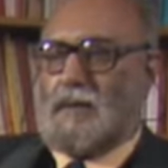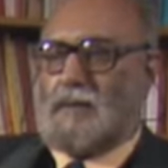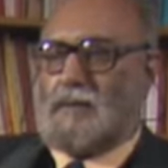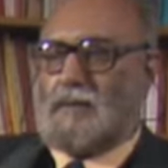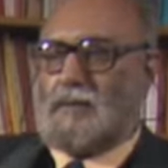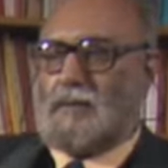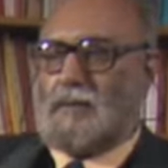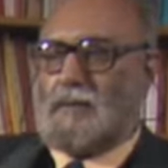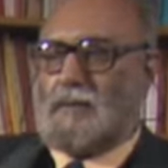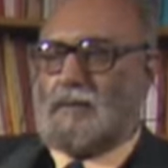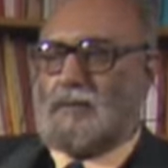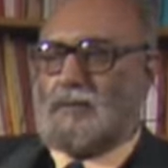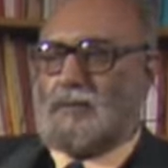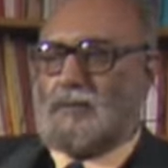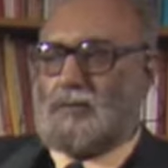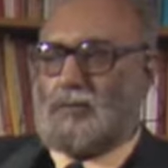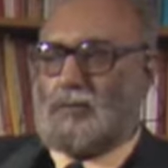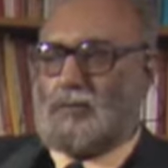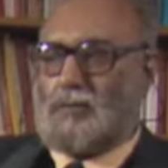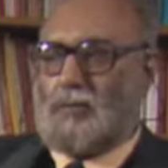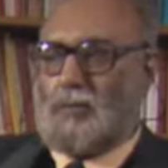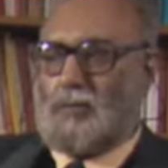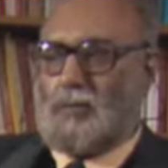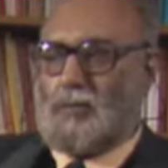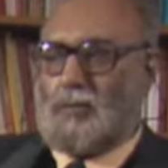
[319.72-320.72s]
You see, there was
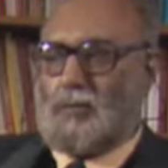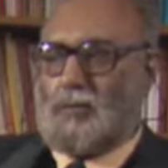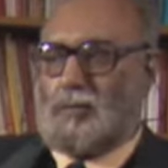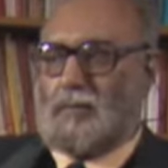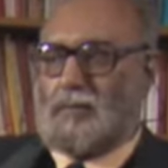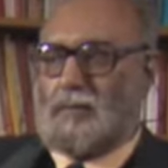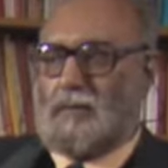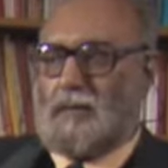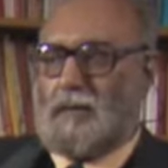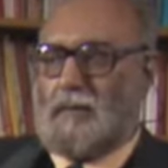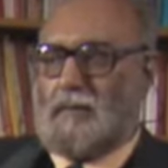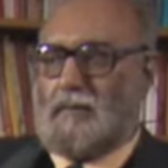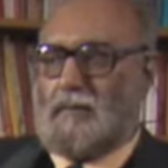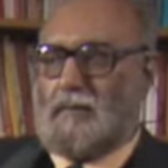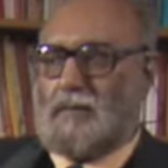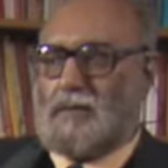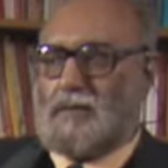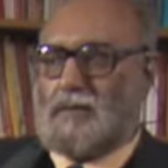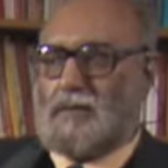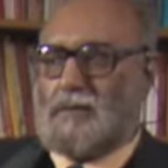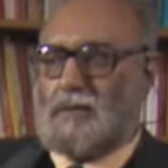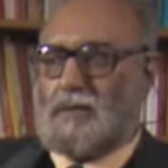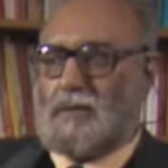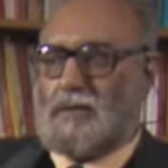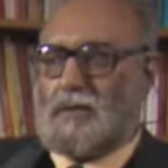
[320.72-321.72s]
two goals. One
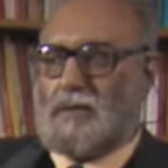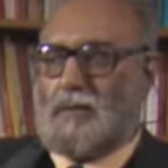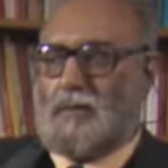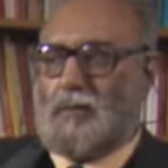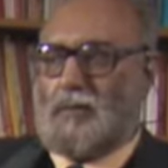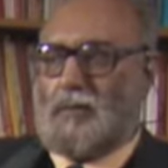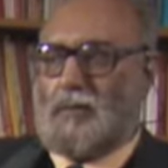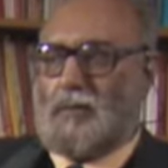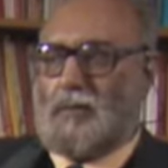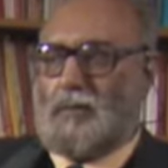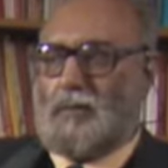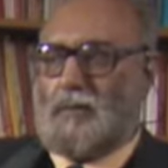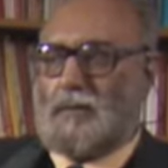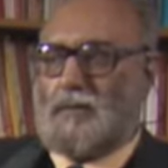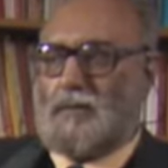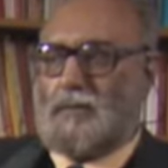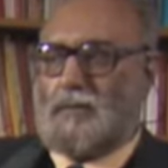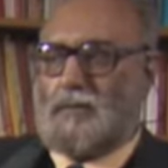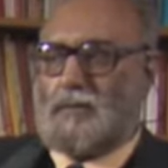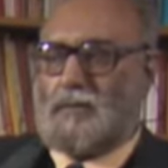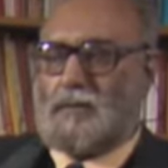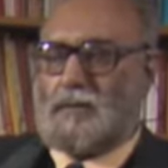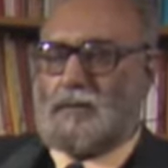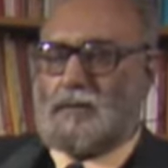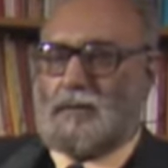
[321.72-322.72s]
was the goal of
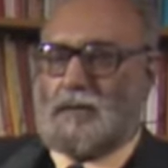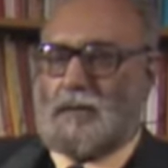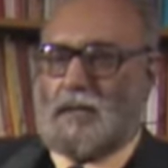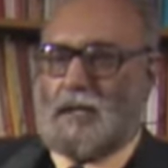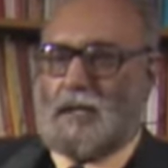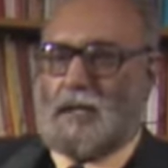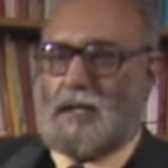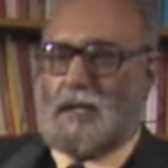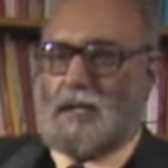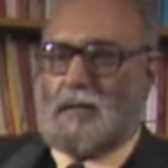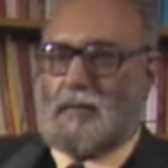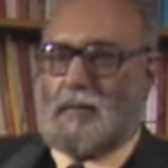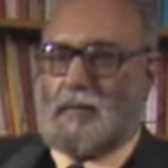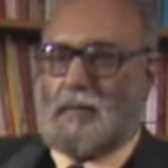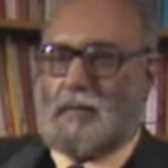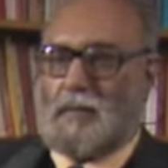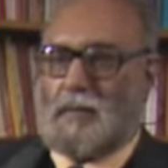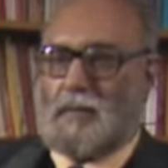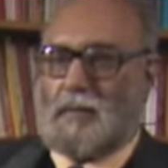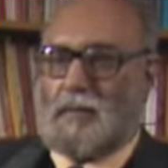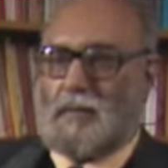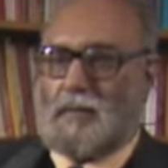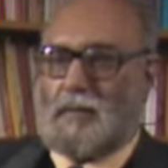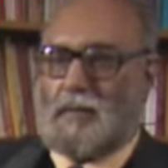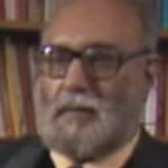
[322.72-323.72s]
training
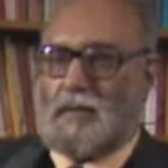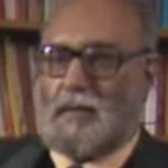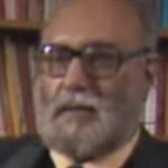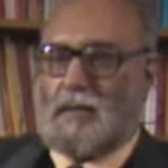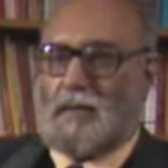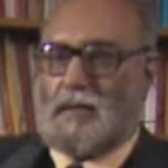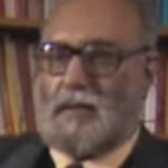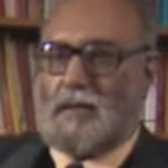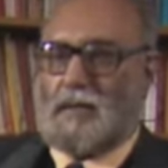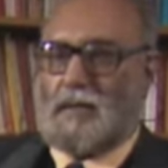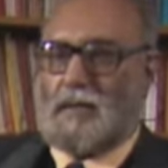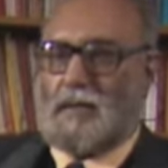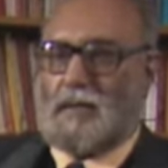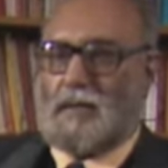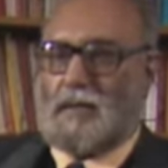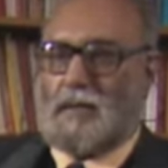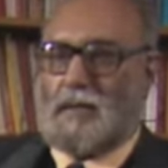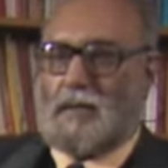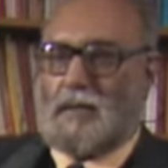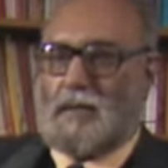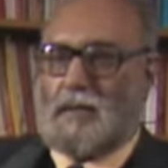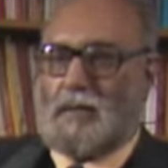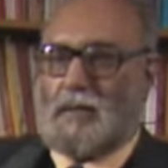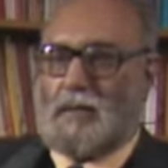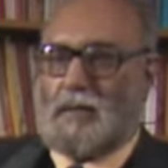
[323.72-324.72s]
people
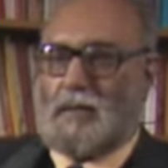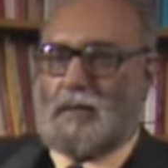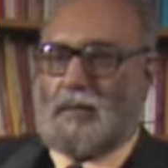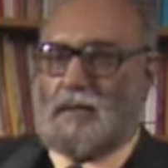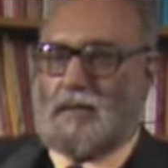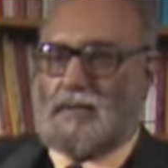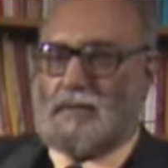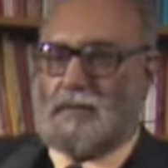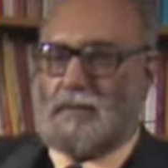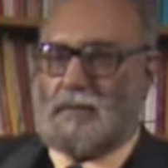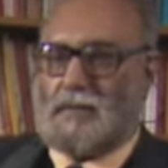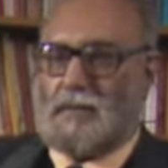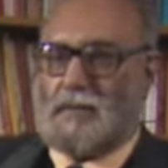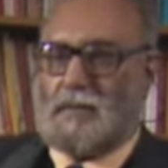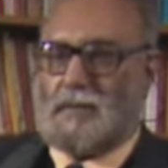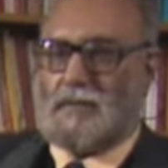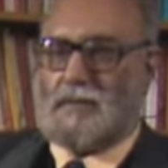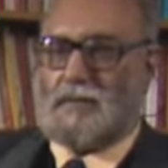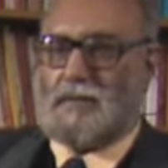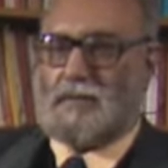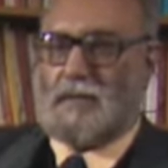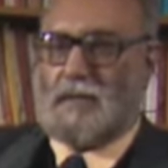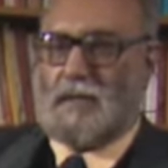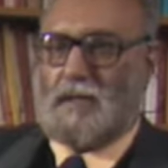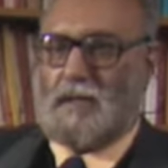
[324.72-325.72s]
in all
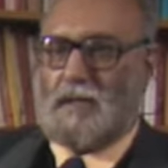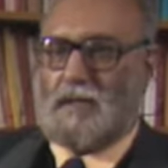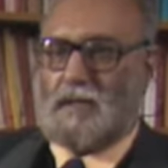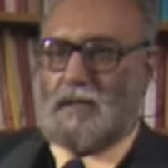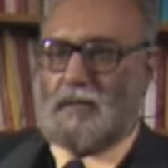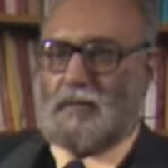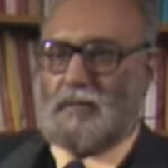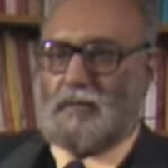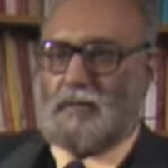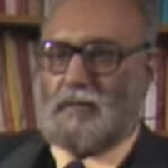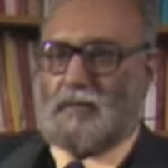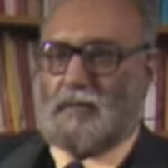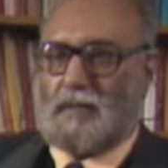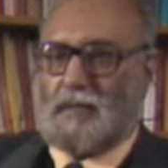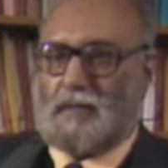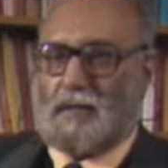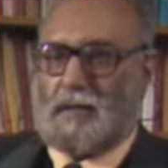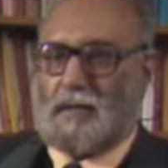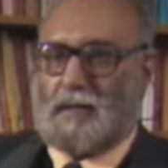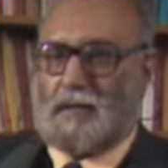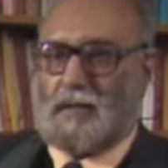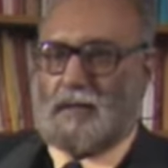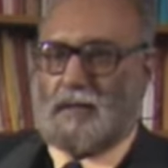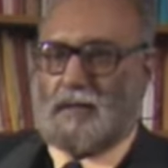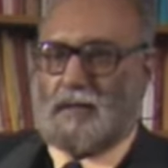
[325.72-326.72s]
disciplines relating to
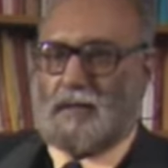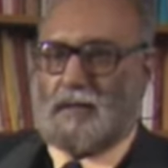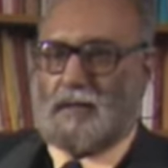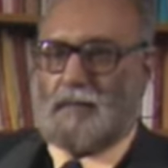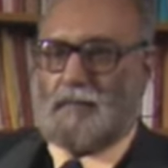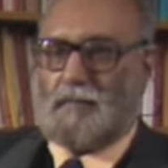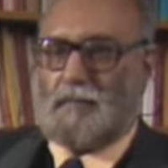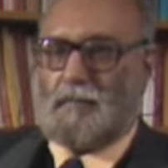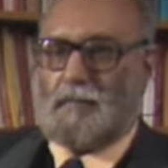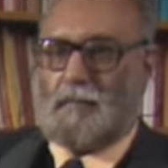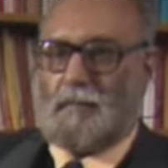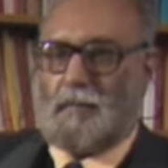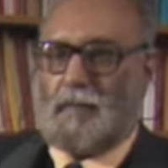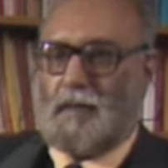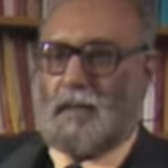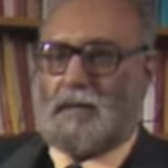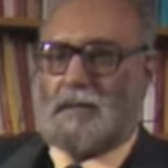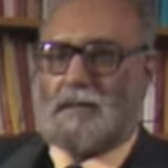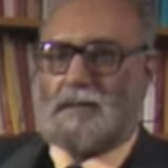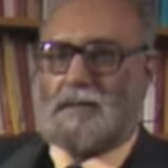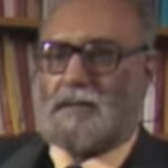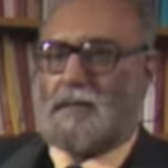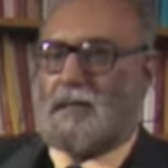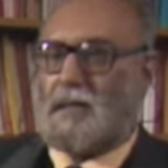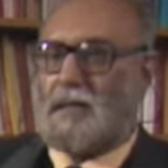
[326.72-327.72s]
atomic energy.
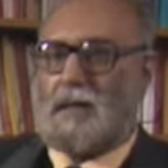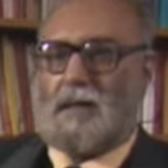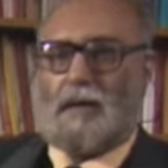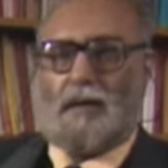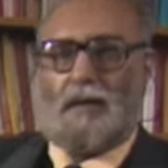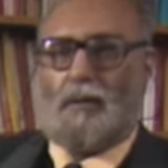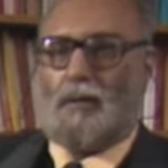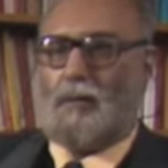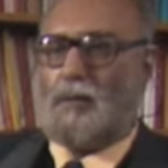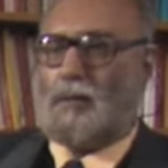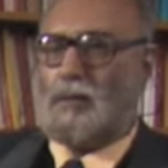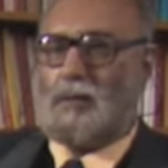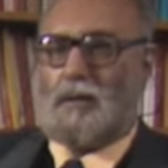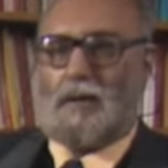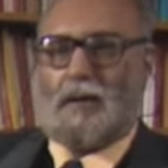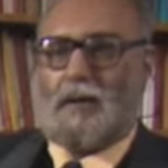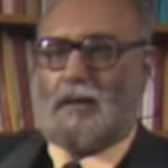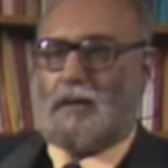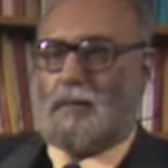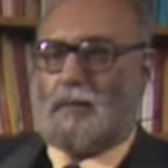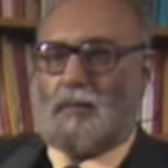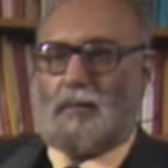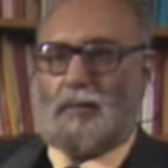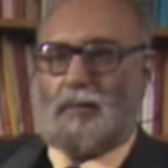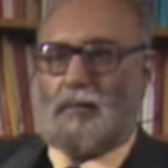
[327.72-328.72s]
Pakistan had no
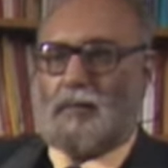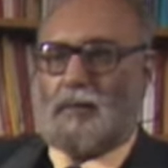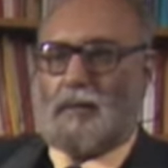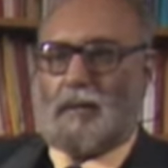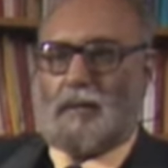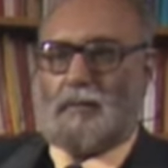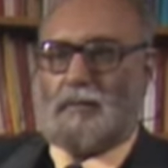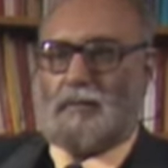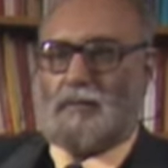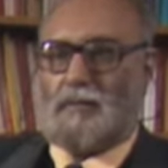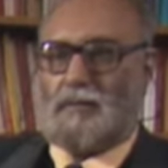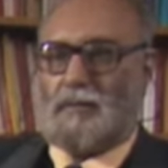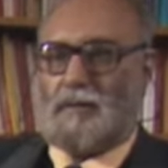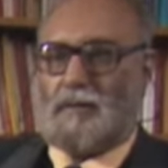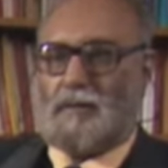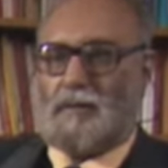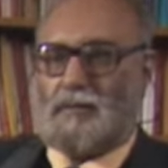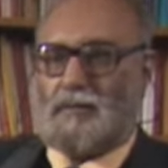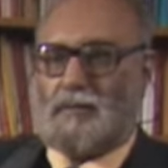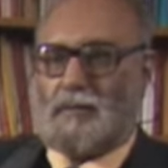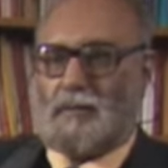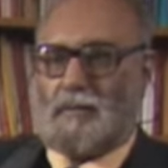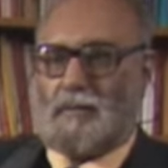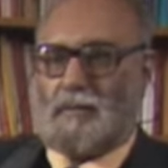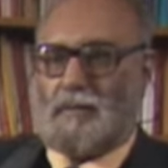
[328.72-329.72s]
training programs
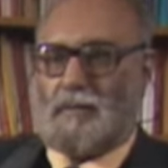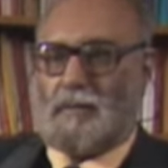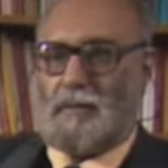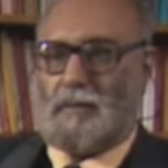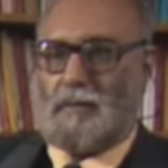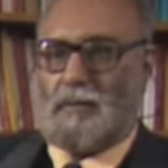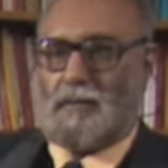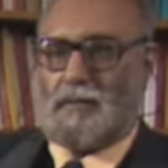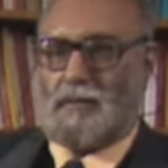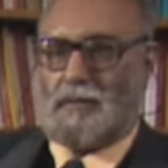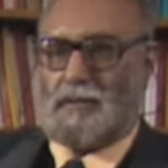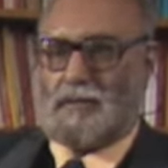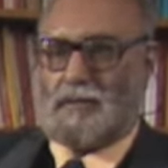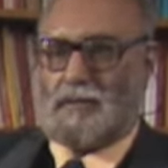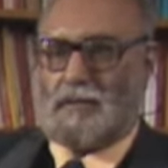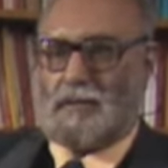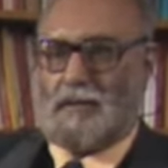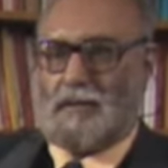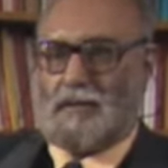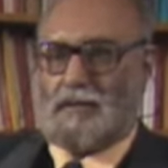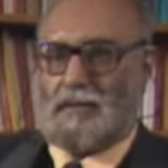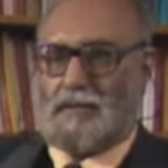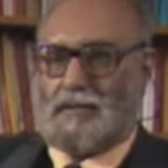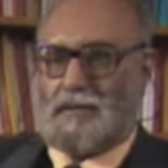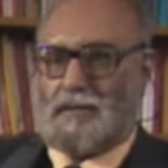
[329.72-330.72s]
whatsoever in basic
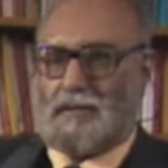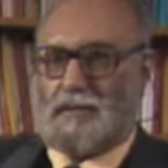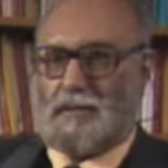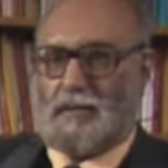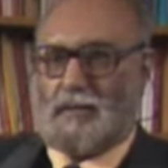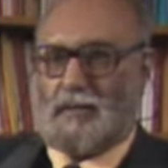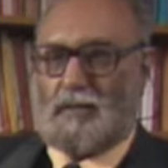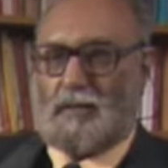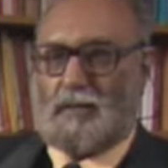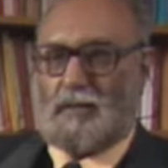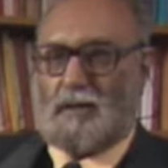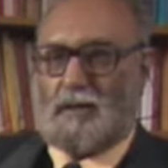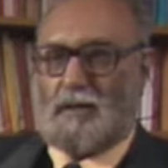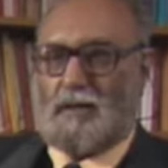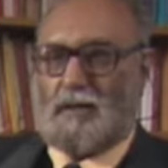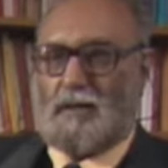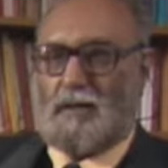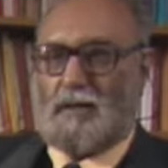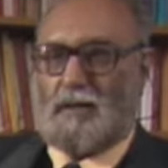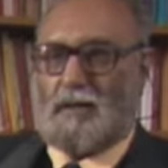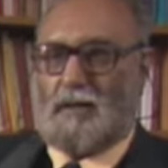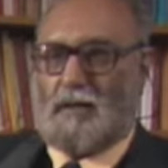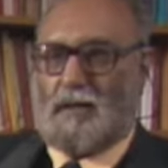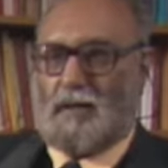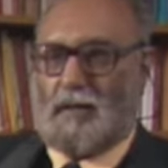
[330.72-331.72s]
sciences or in
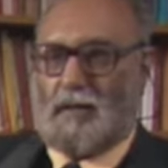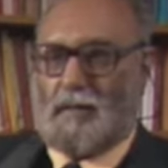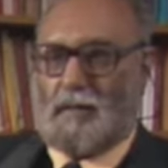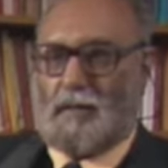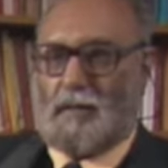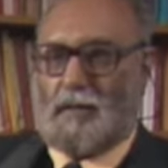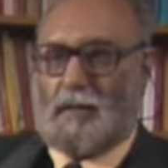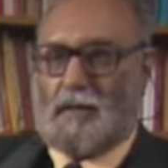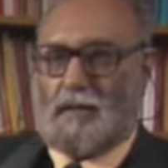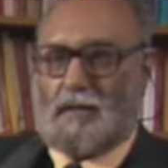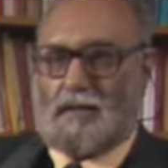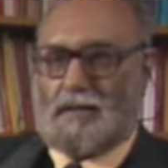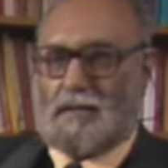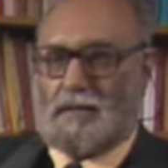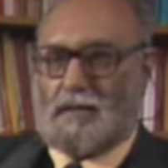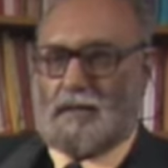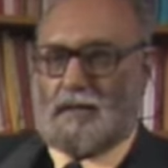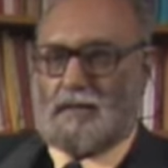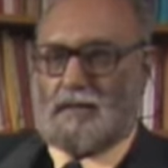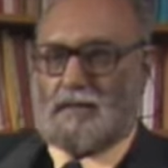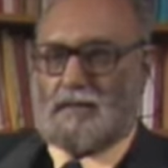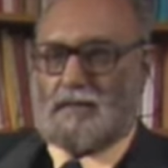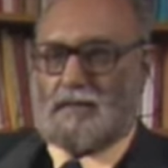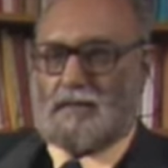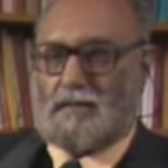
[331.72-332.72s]
applied
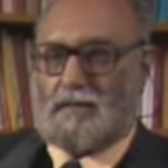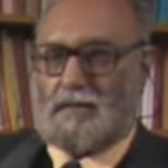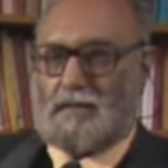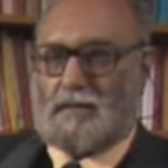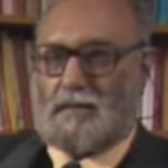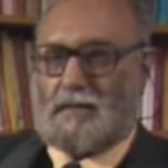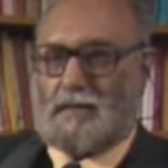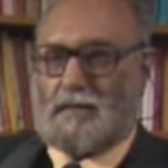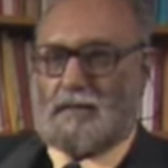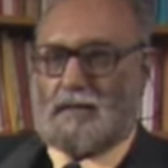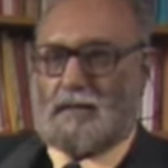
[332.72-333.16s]
sciences.